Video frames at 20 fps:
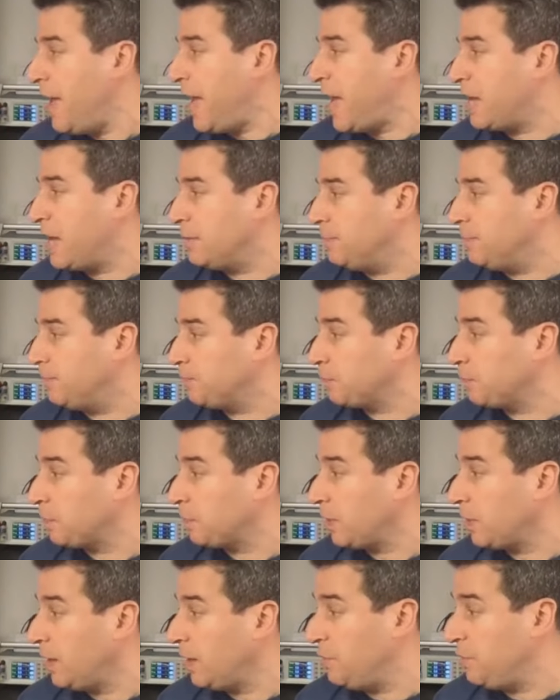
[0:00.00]
And
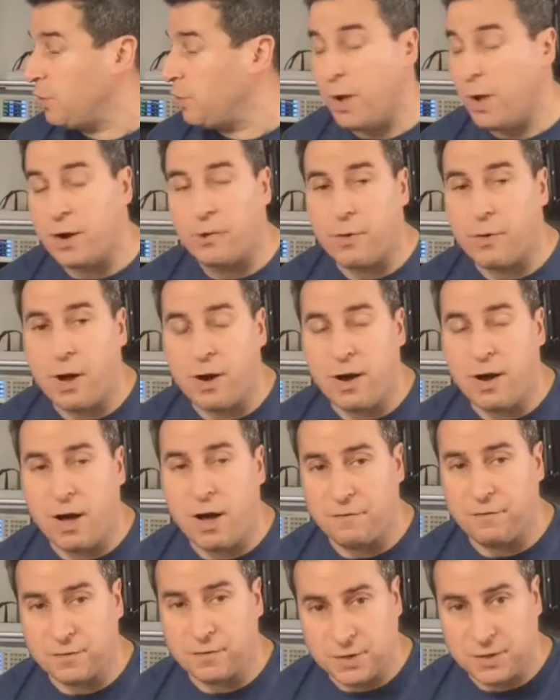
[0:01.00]
if you want to run
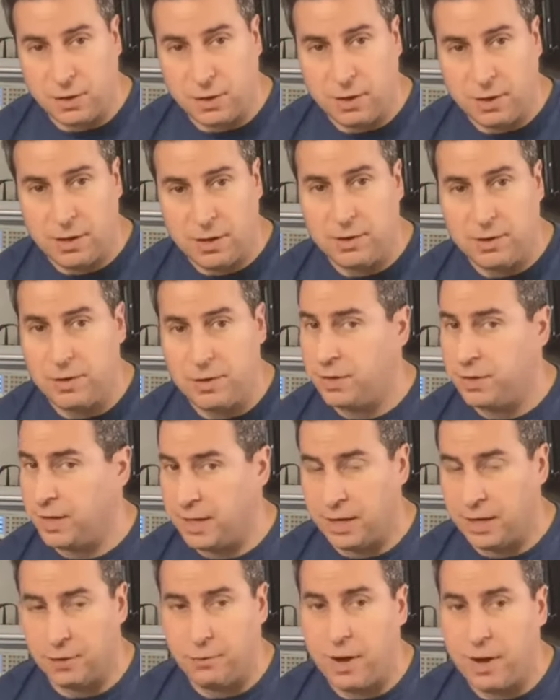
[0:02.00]
off of solar, you can
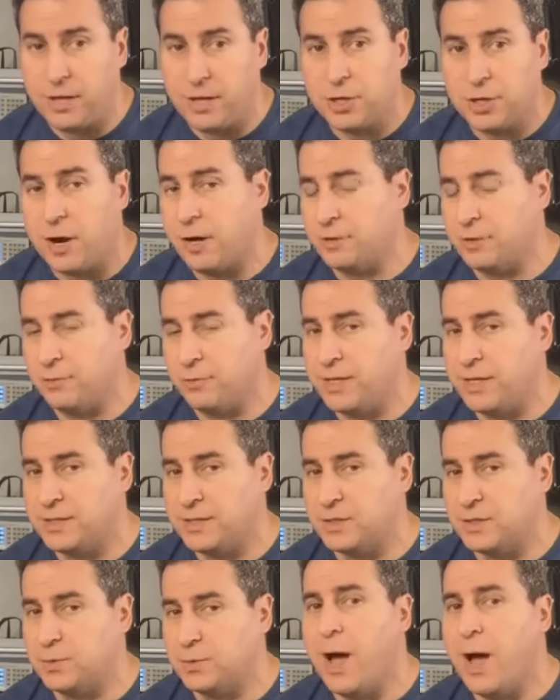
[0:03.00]
get great charge
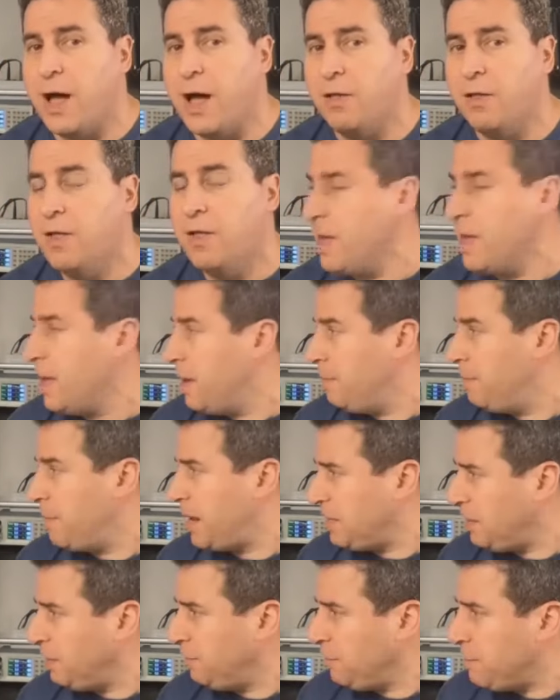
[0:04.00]
rates as well.
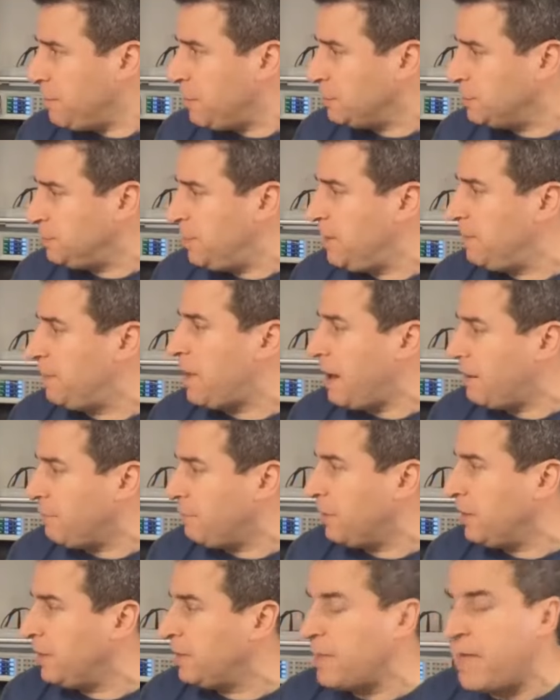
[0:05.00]
But I think for most people, I
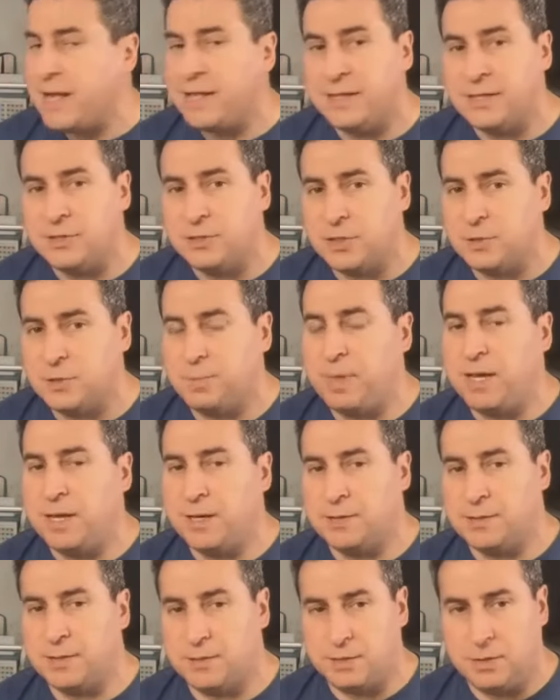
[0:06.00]
really like this just
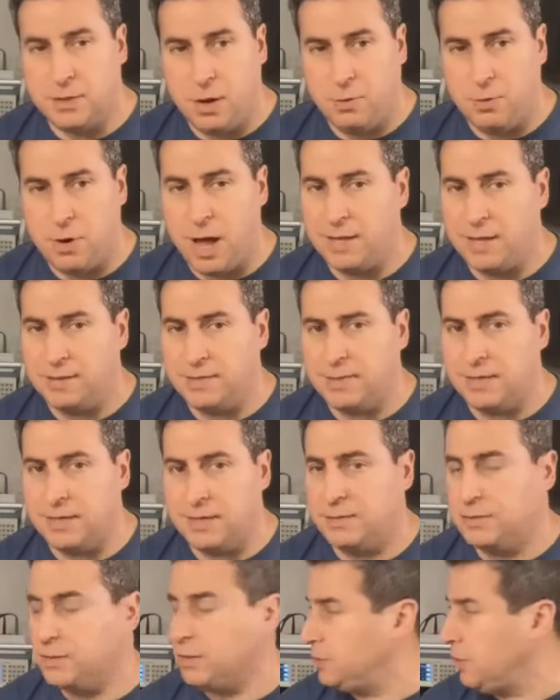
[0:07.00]
because it's no
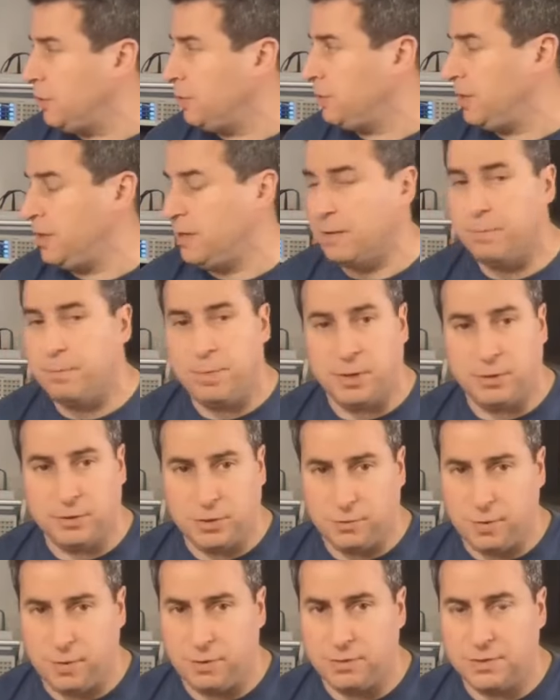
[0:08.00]
nonsense. You don't need to build
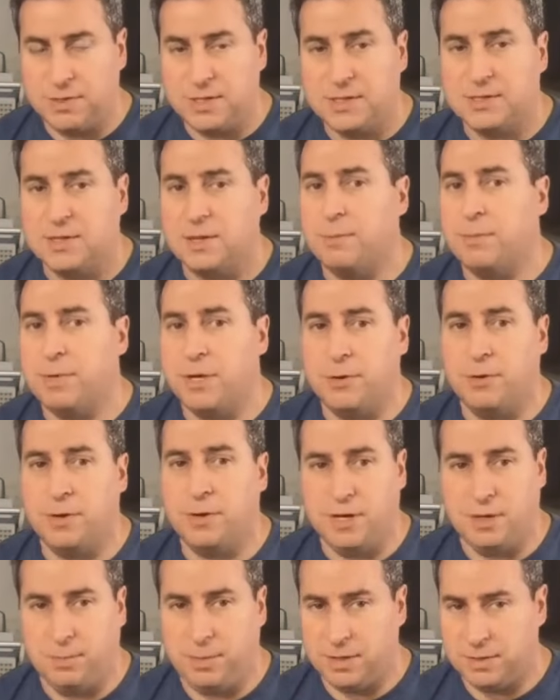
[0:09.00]
your own system. You don't
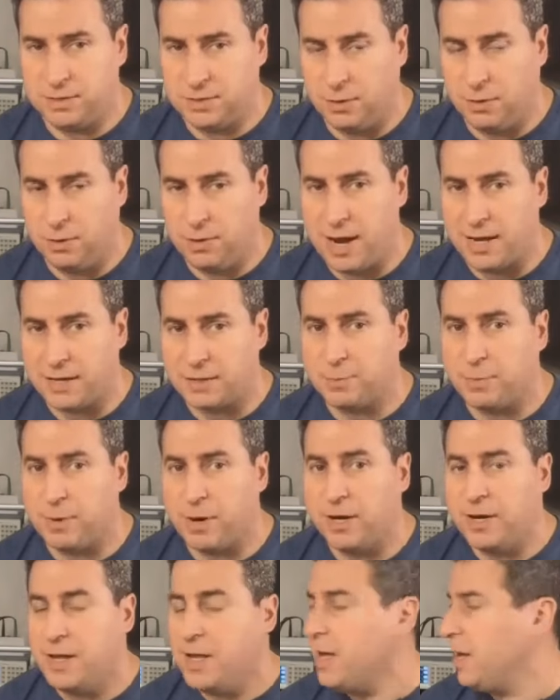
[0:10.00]
need to be a solar
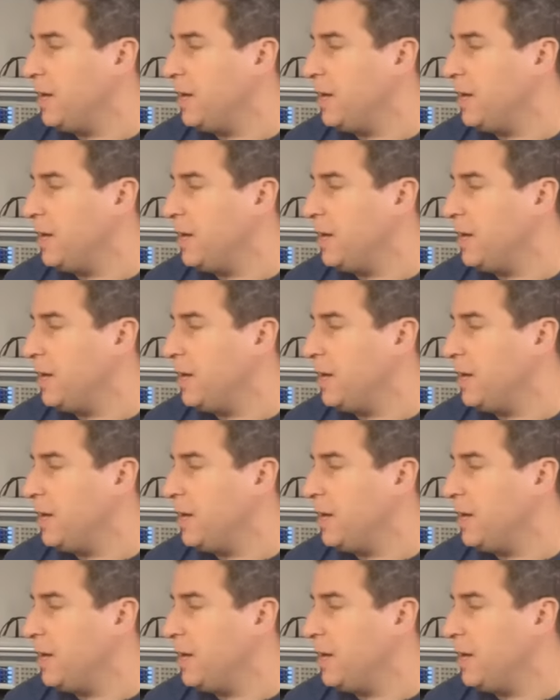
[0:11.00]
expert.